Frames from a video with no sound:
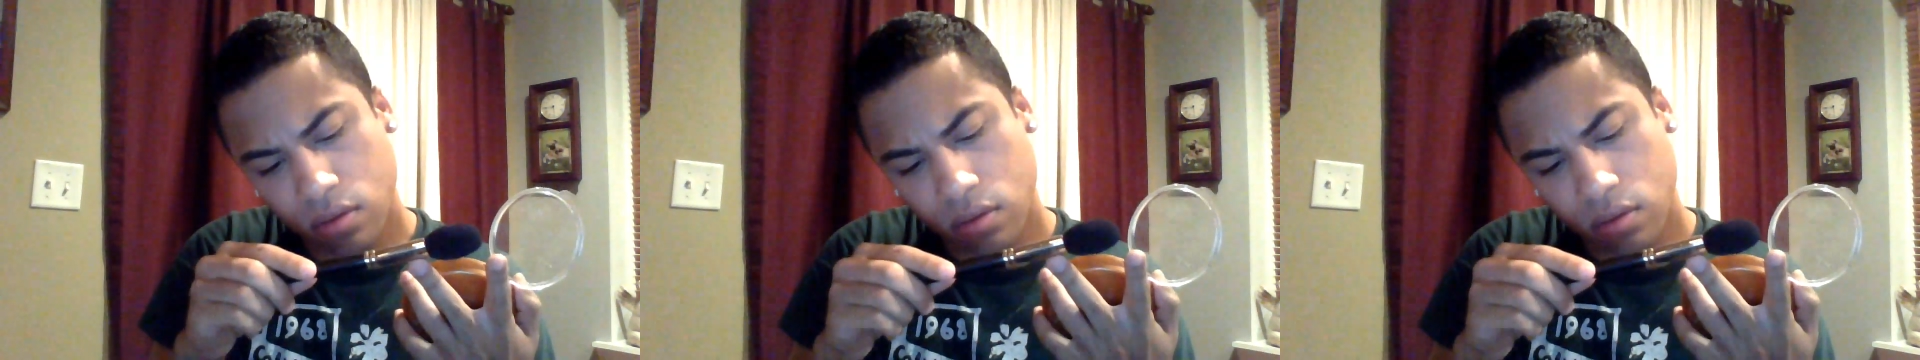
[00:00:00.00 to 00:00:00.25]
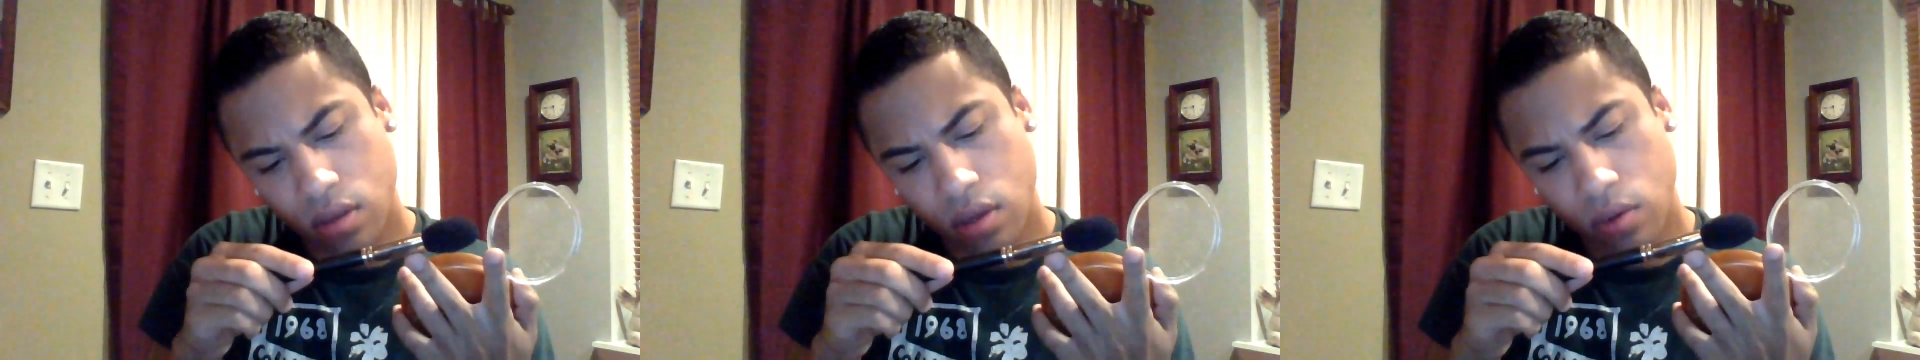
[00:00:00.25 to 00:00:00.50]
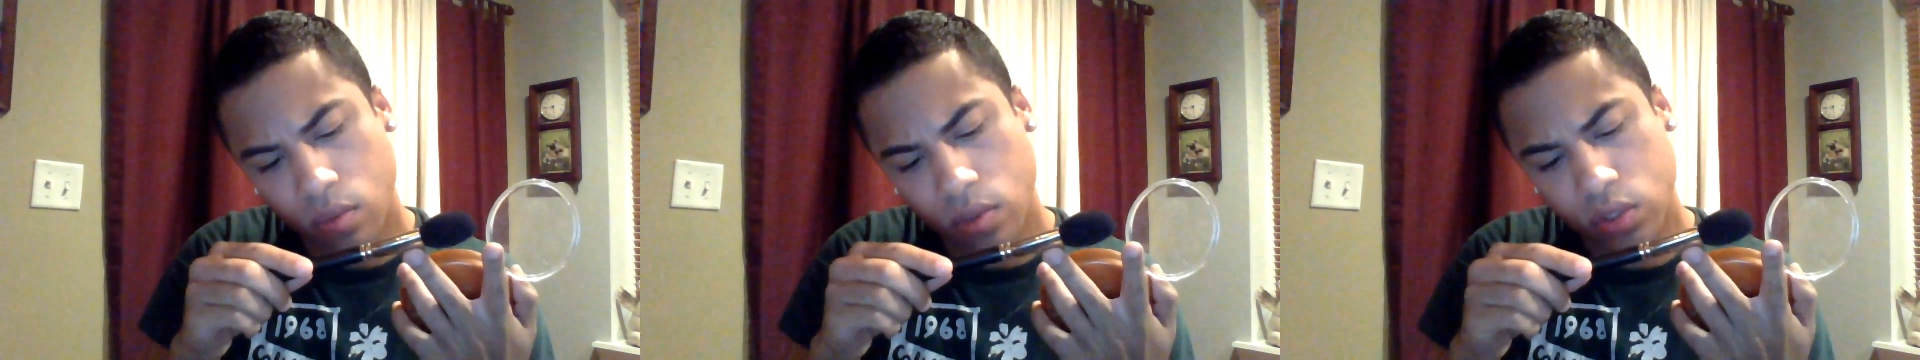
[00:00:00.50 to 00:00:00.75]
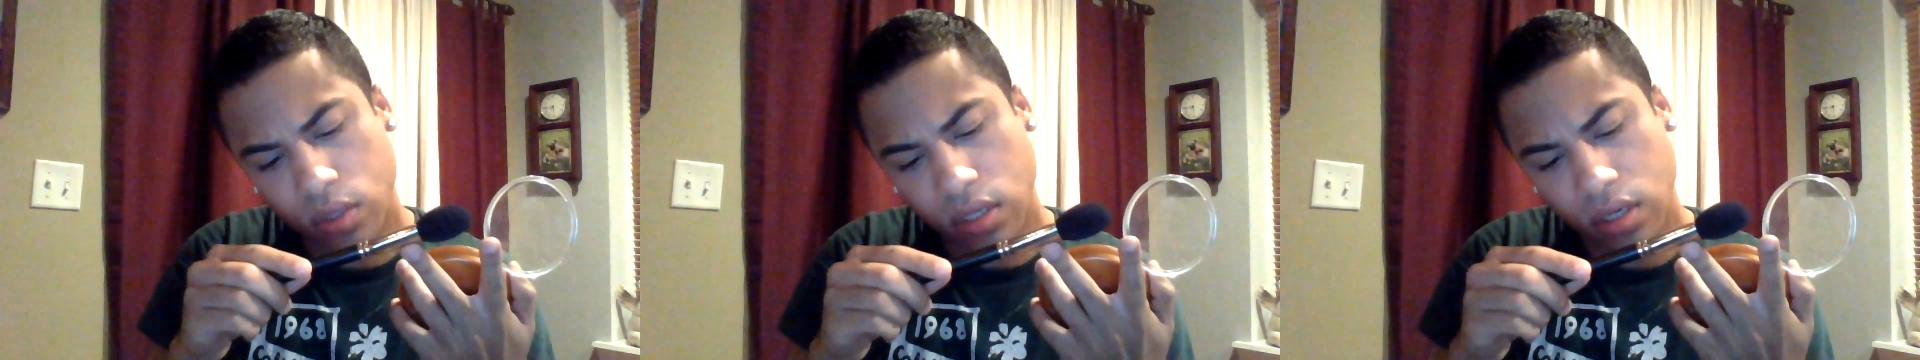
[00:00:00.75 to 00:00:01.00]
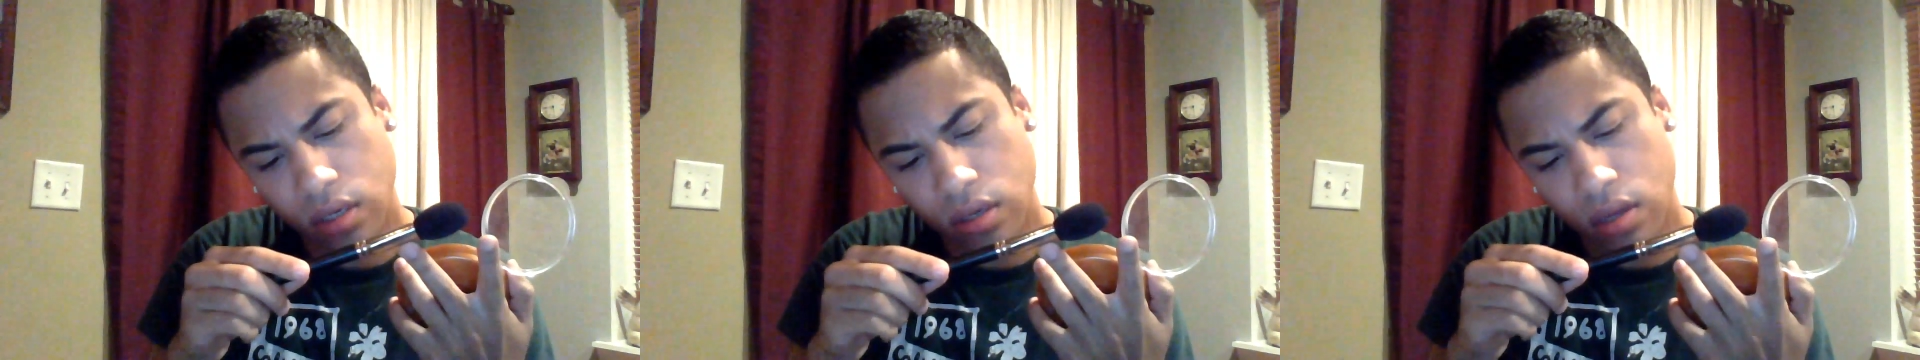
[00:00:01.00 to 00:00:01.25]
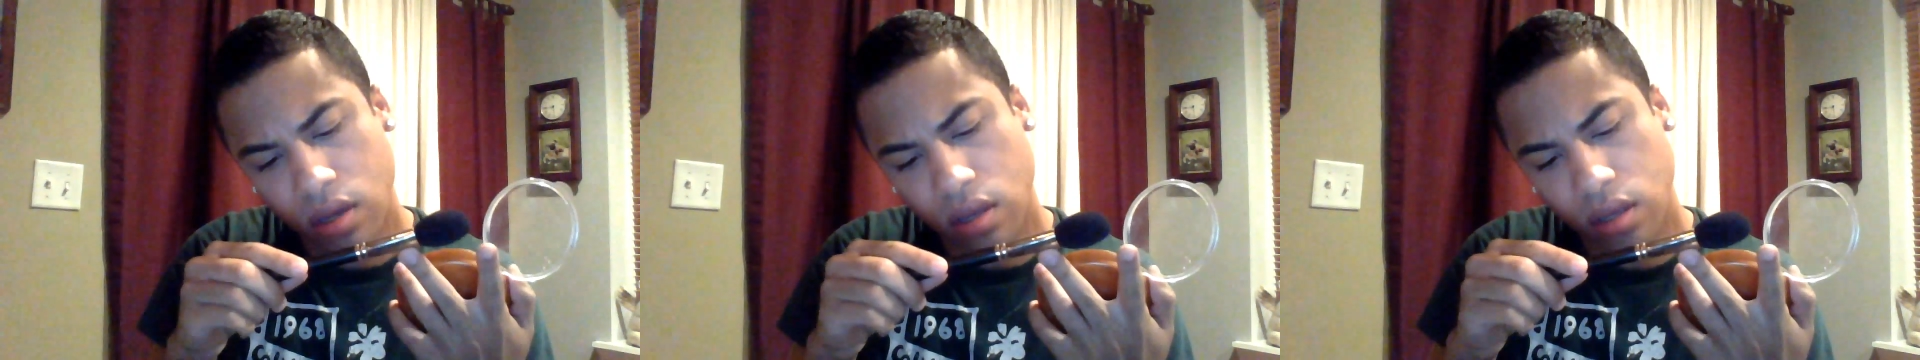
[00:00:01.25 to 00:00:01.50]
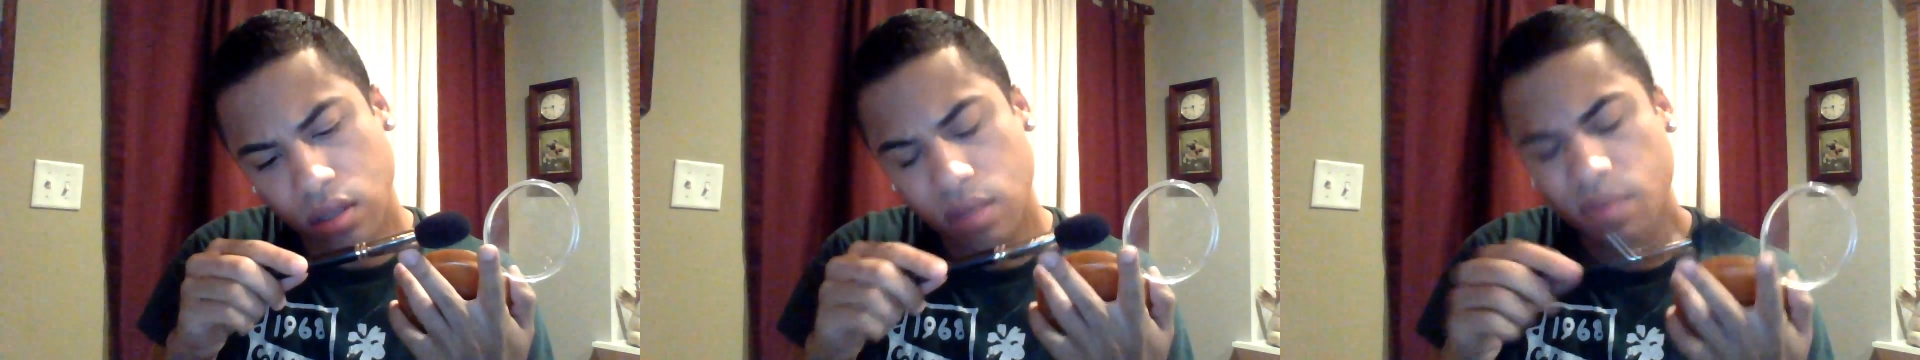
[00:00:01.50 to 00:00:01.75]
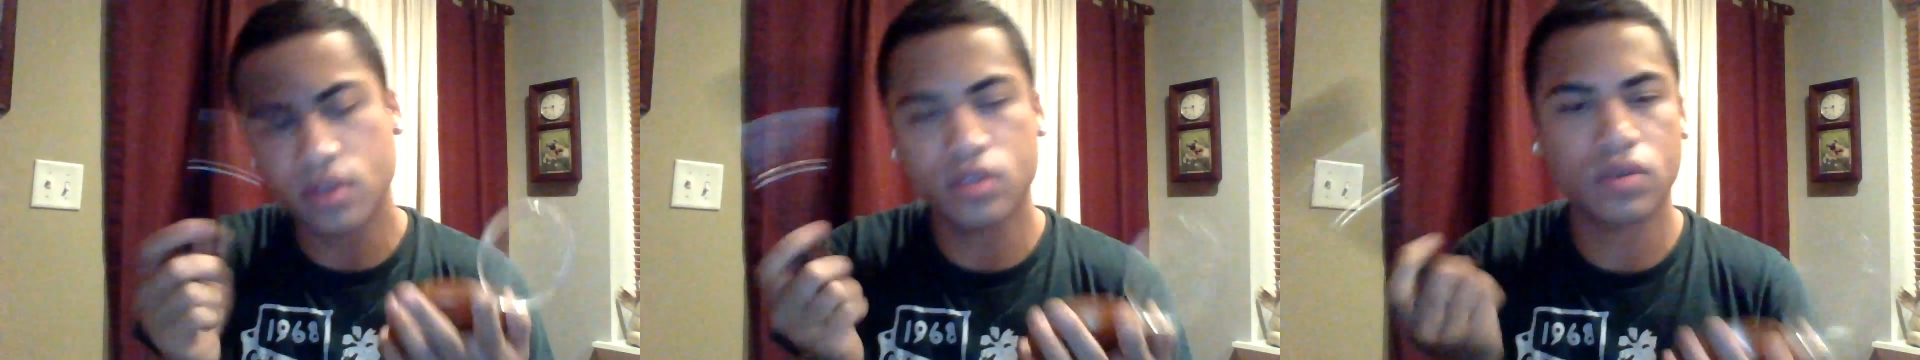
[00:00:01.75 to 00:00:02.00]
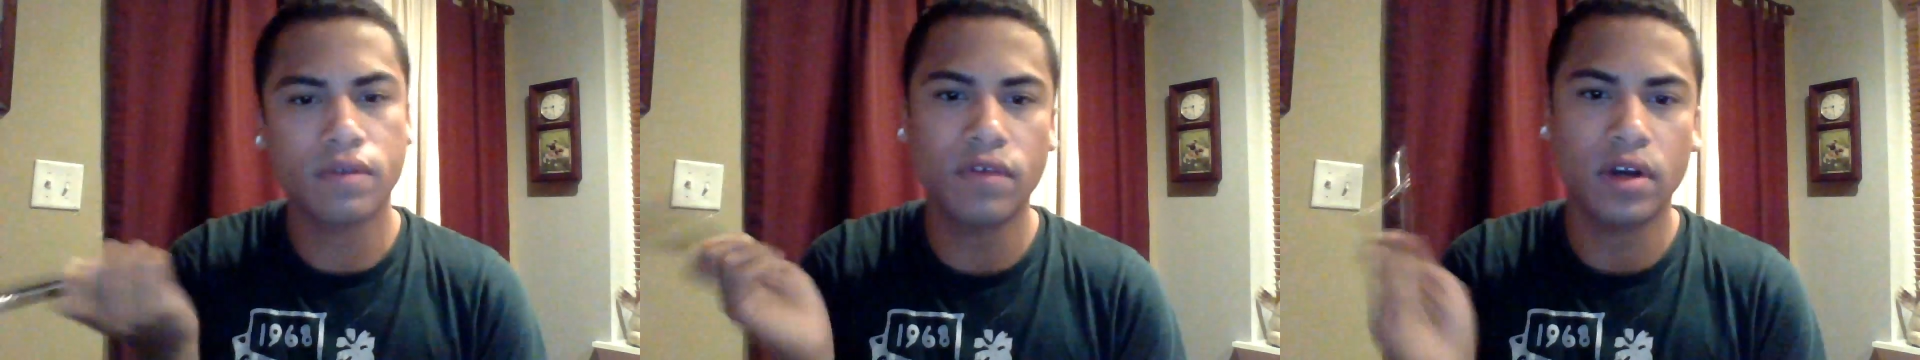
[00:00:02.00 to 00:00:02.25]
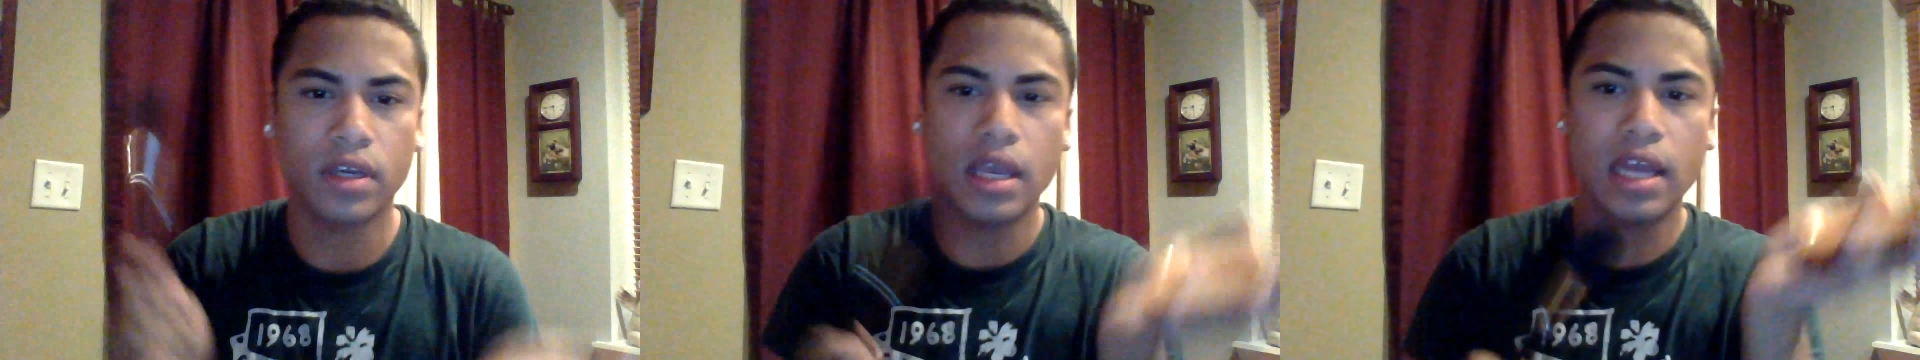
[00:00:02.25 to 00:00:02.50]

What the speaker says: No, 129. I'm not sure. Fuck it.